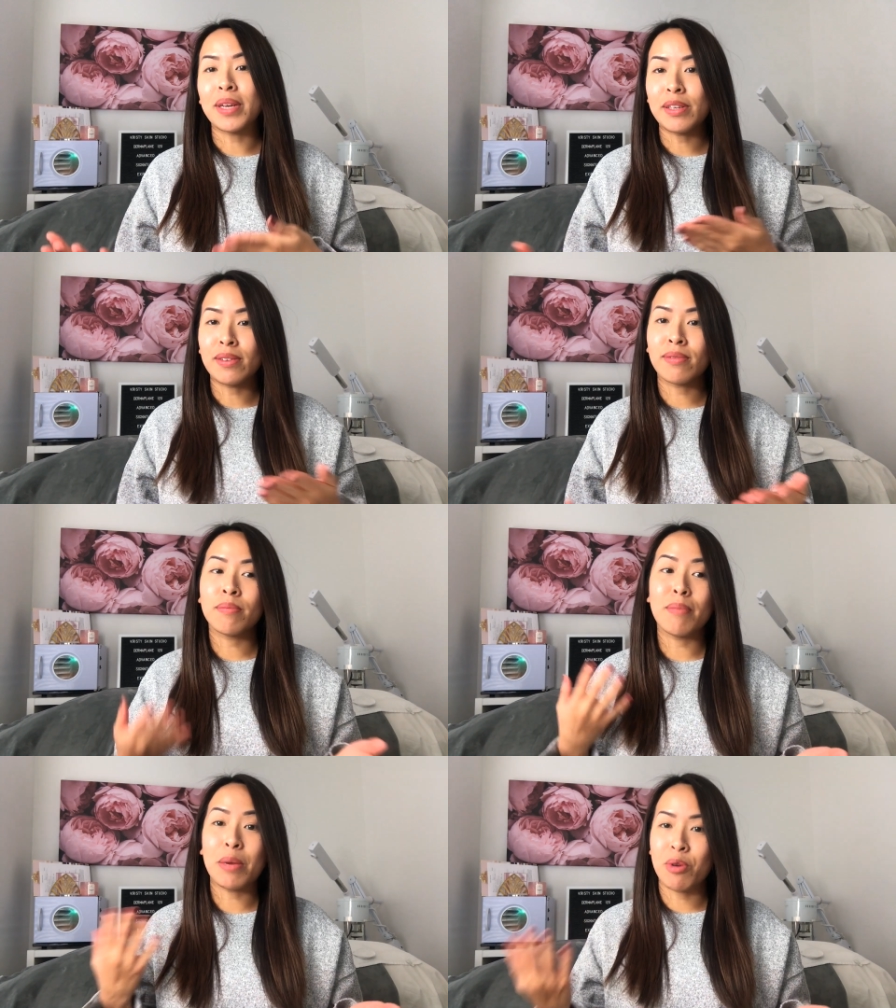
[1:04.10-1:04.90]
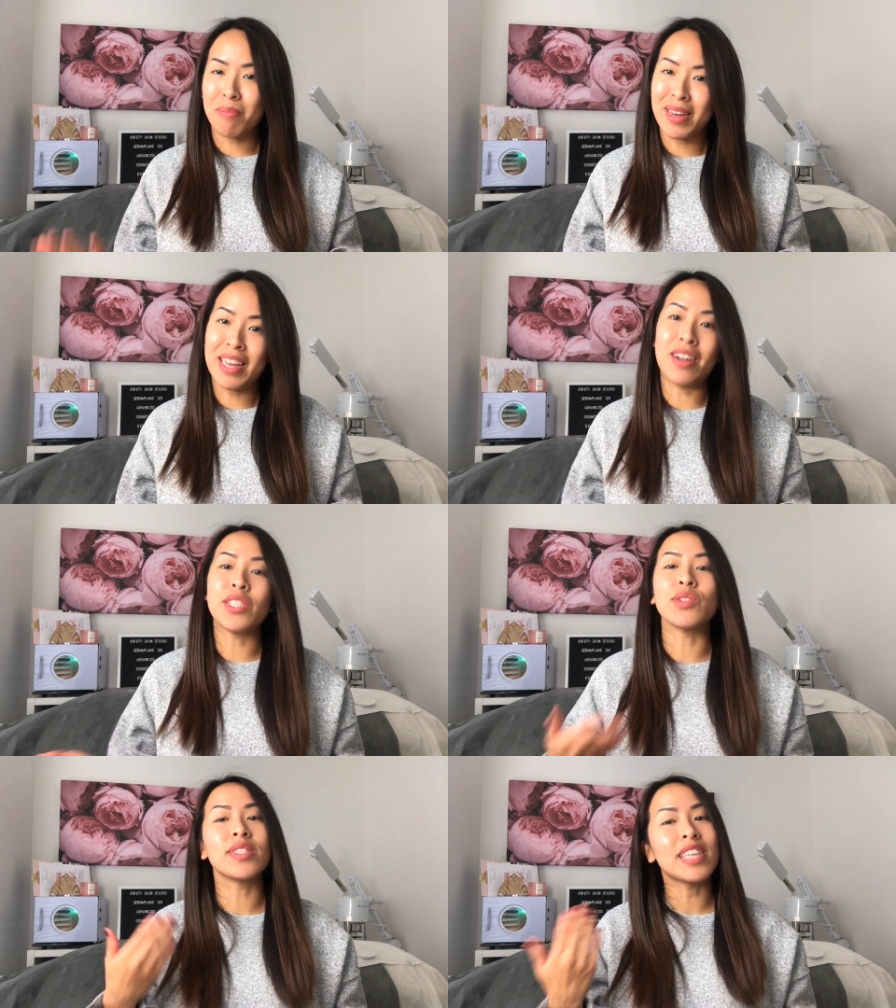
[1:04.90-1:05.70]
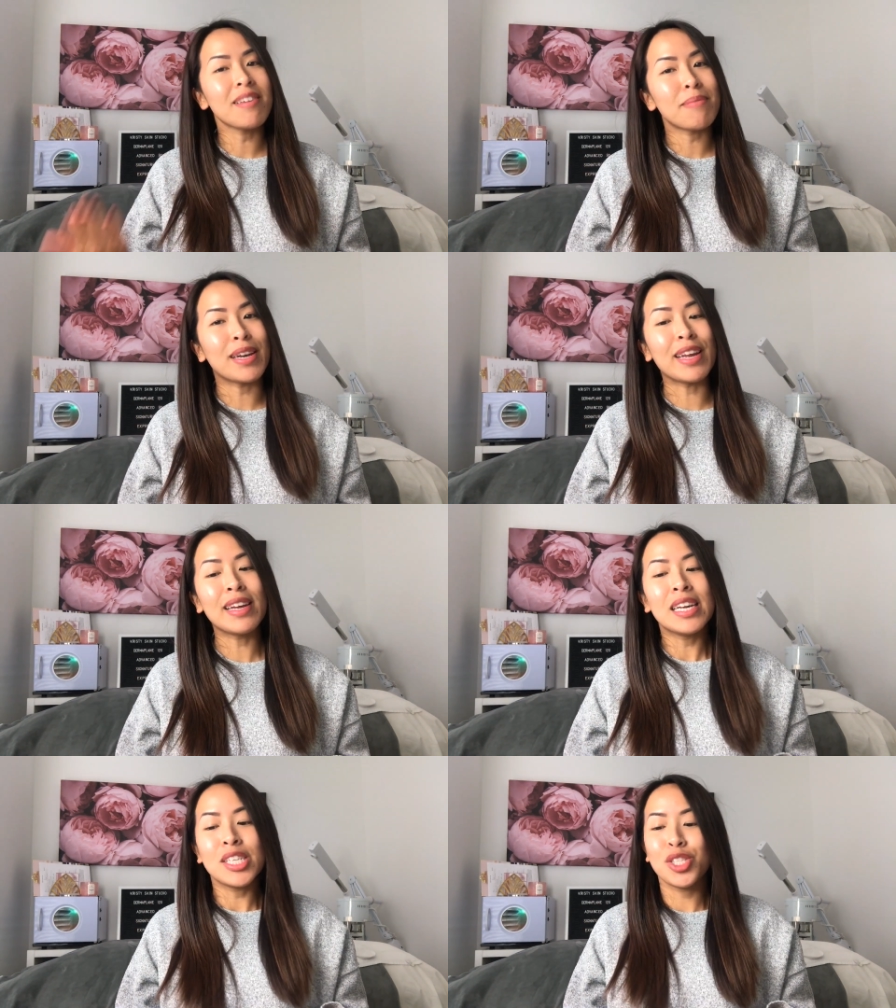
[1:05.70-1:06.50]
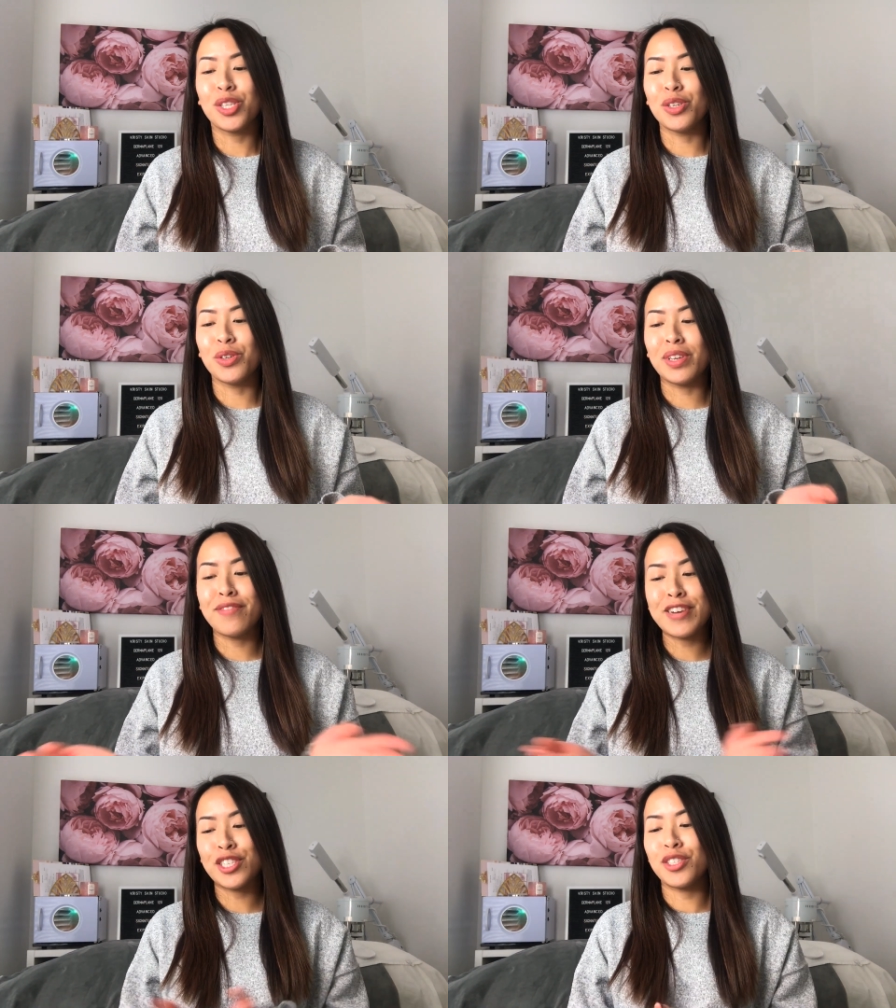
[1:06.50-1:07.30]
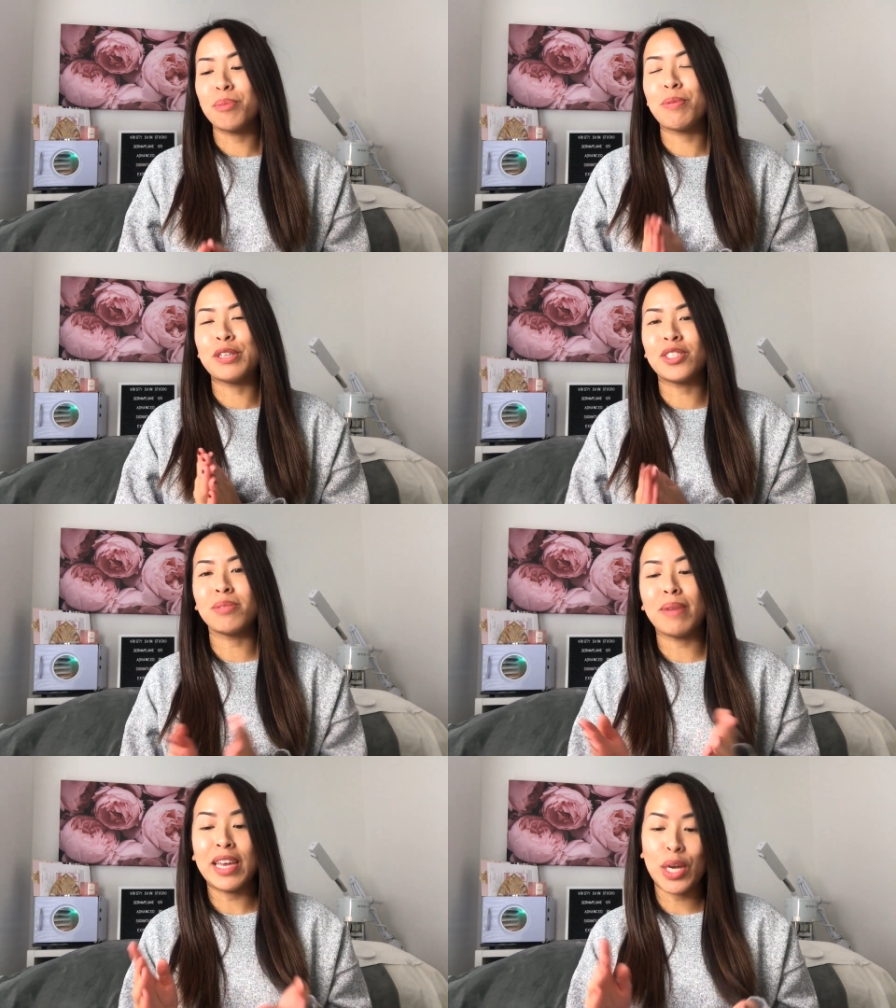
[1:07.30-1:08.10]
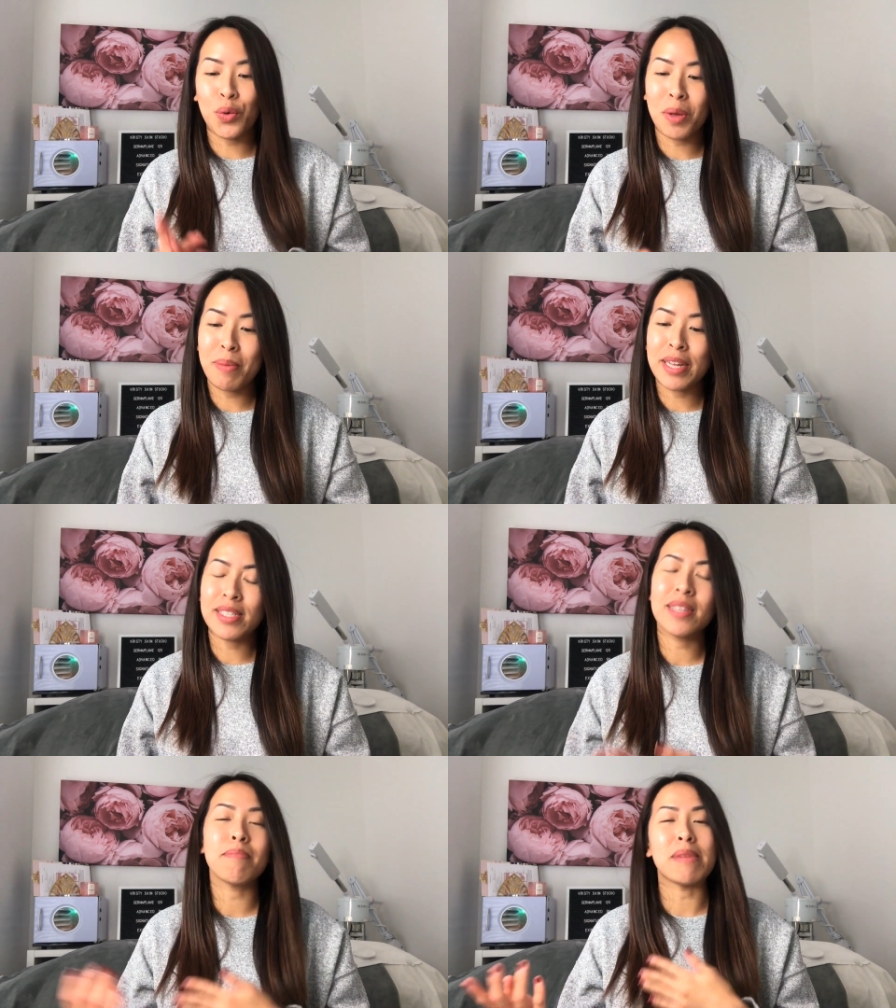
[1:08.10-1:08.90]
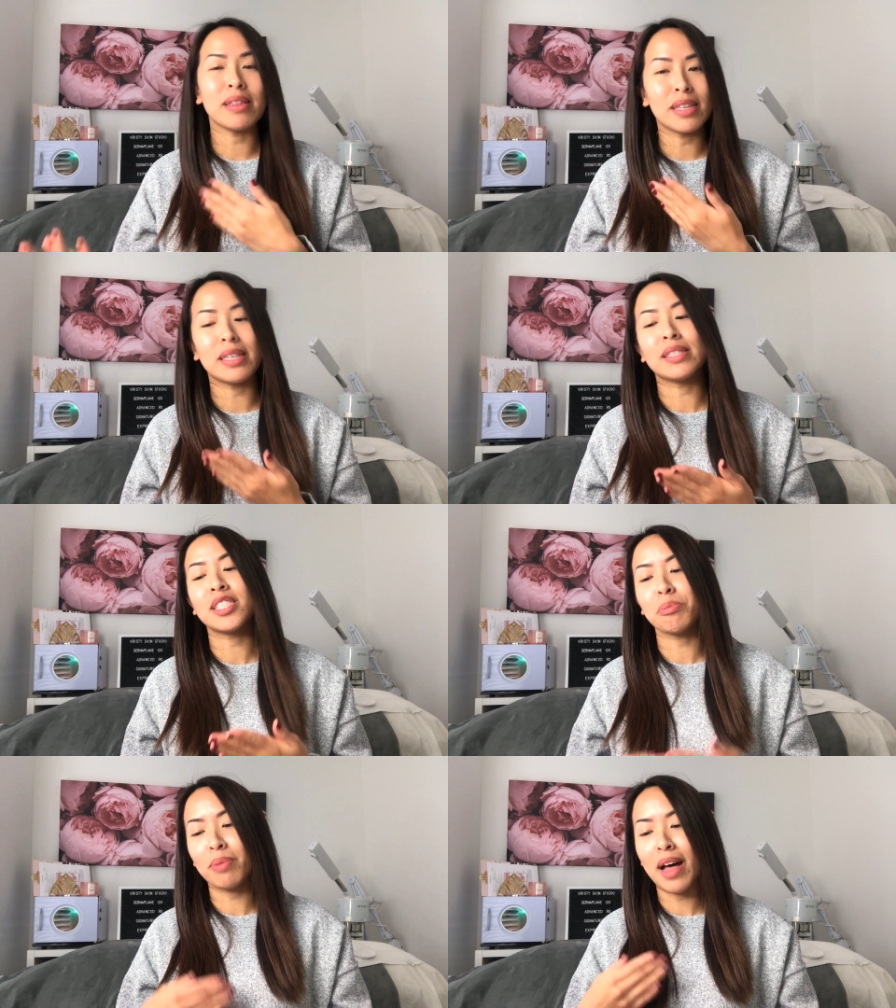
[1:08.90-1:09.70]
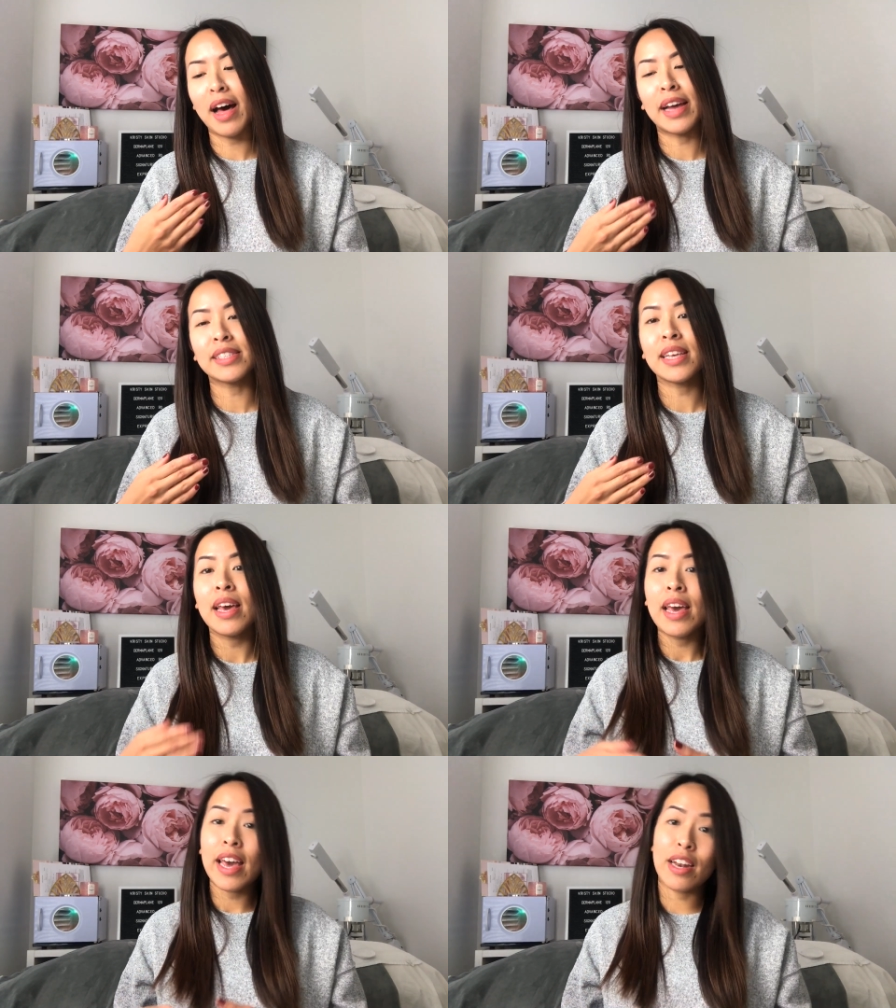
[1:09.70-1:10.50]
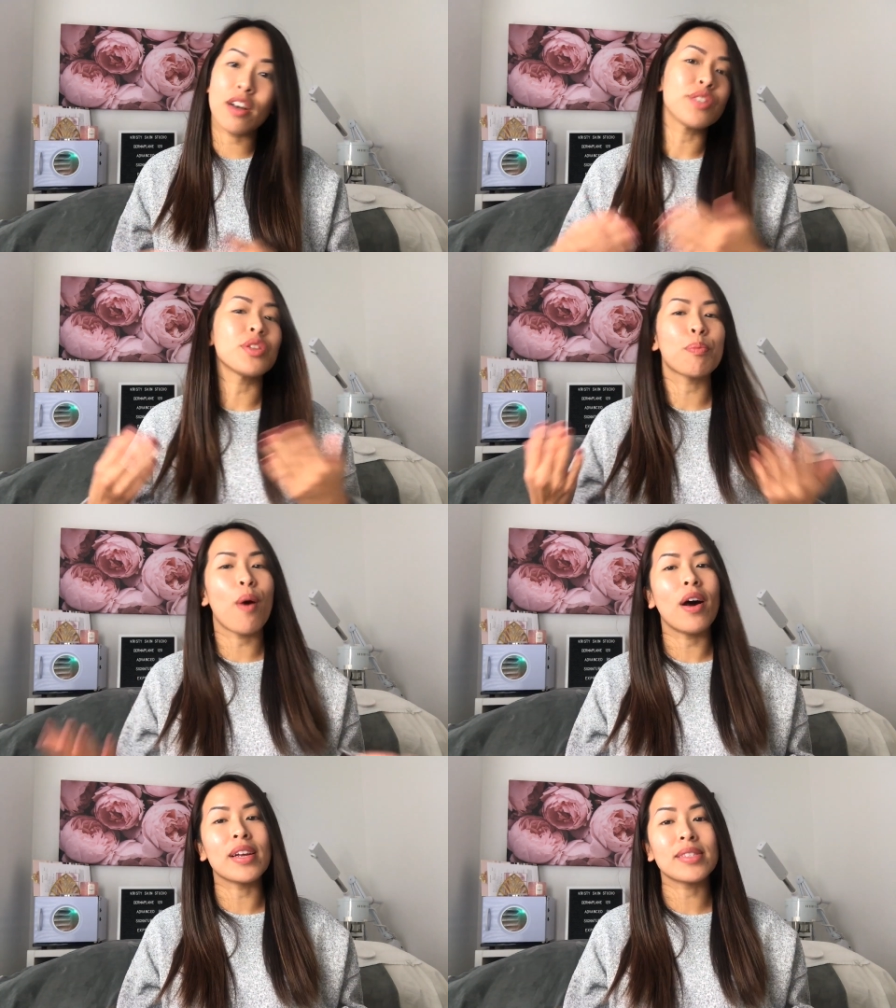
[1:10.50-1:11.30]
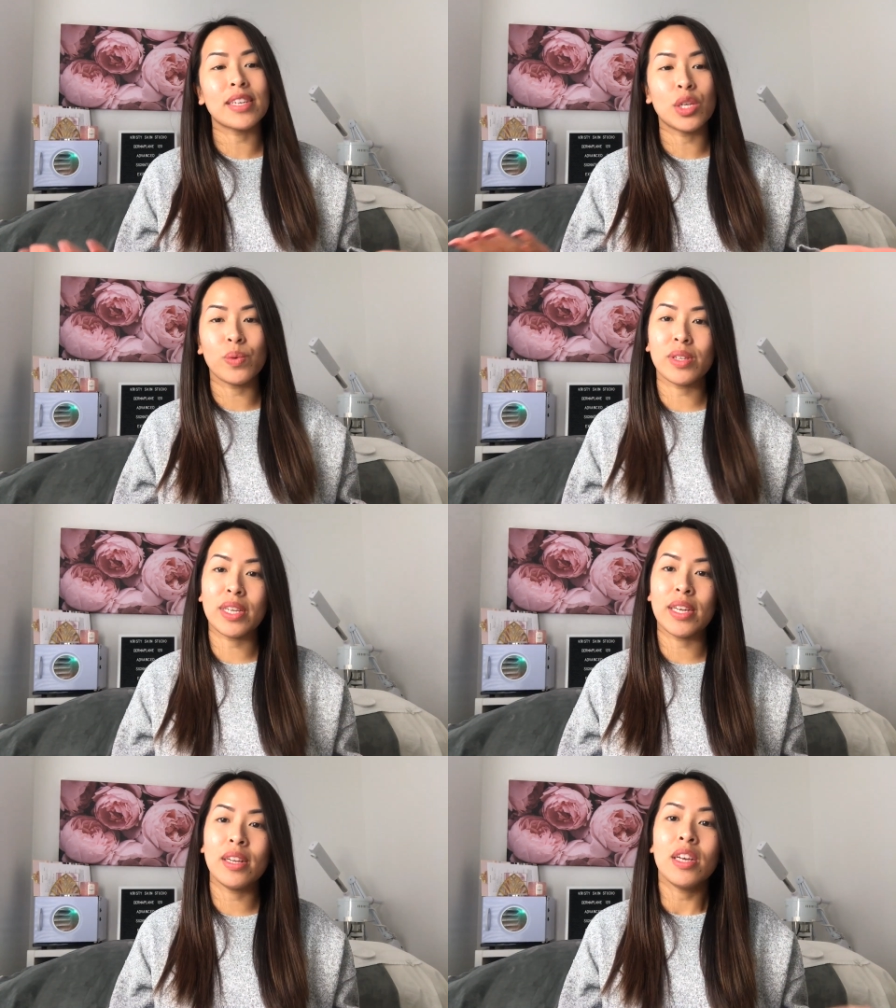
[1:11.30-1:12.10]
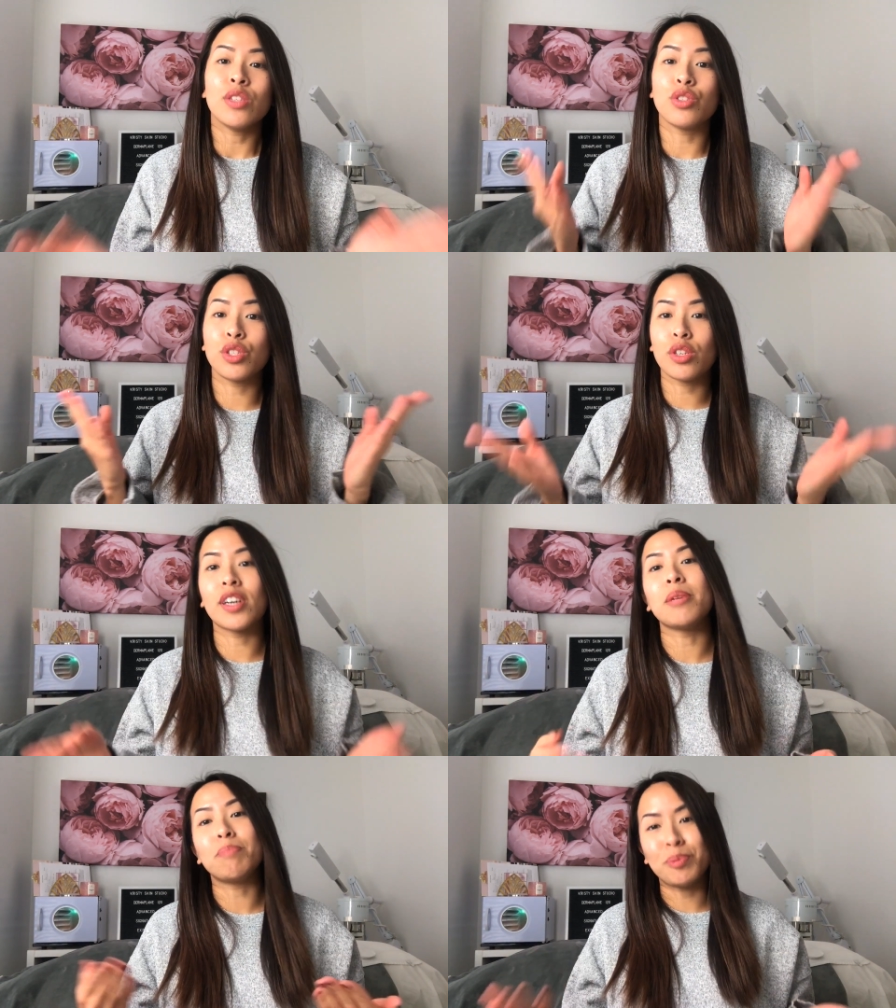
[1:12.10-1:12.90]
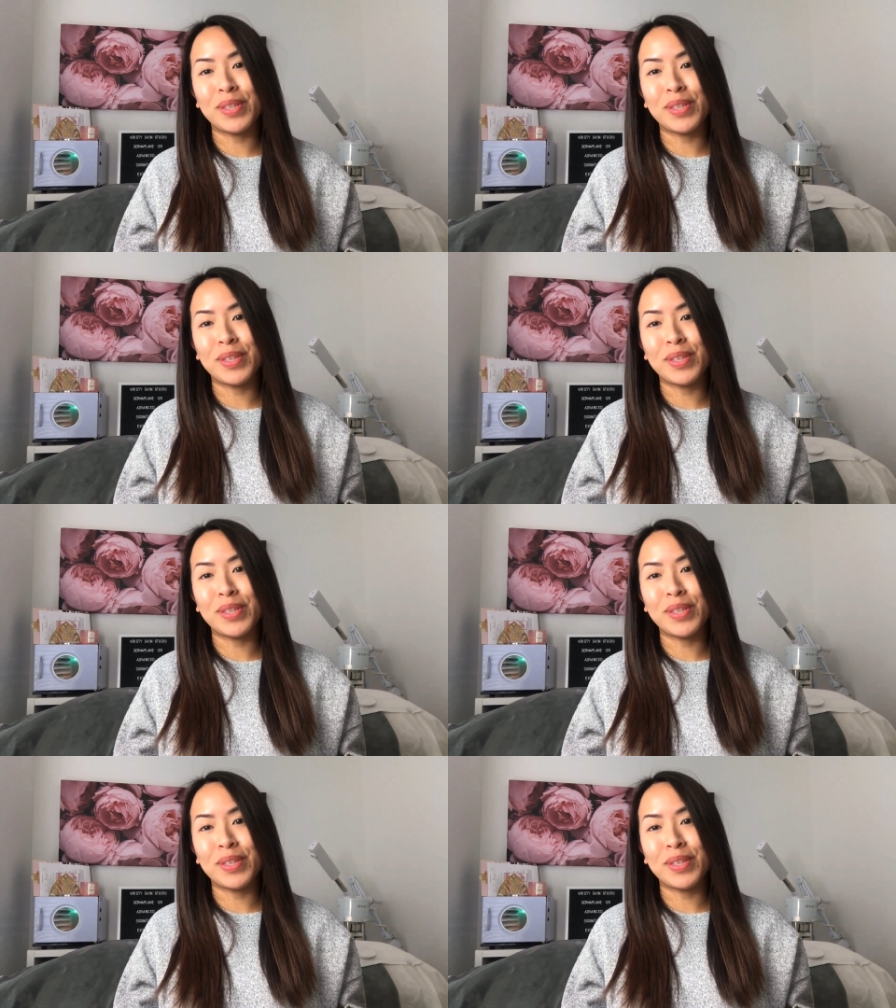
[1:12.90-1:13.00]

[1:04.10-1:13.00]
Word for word: me to make more money and also save money to eventually purchase my equipment, my linen supplies, and also the products that you would need to start up the